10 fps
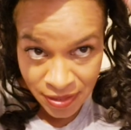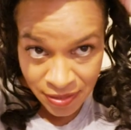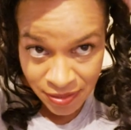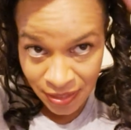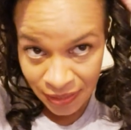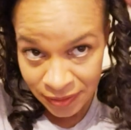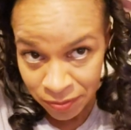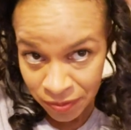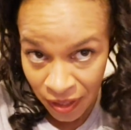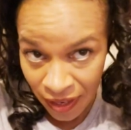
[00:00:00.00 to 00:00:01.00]
last
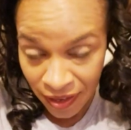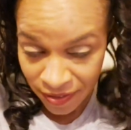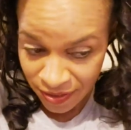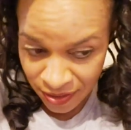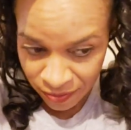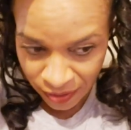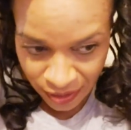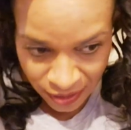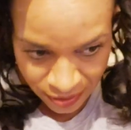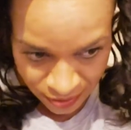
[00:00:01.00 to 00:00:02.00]
guy, I think,
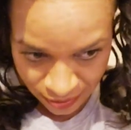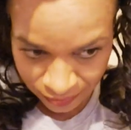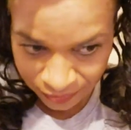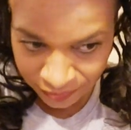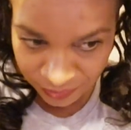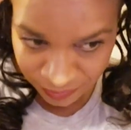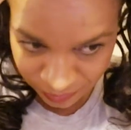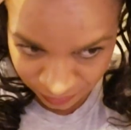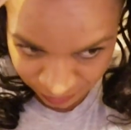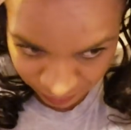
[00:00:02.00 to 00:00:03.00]
right? Yep.
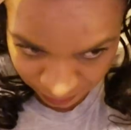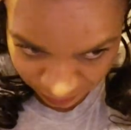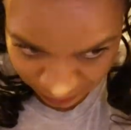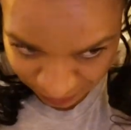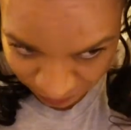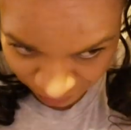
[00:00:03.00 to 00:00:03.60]
Let's see if I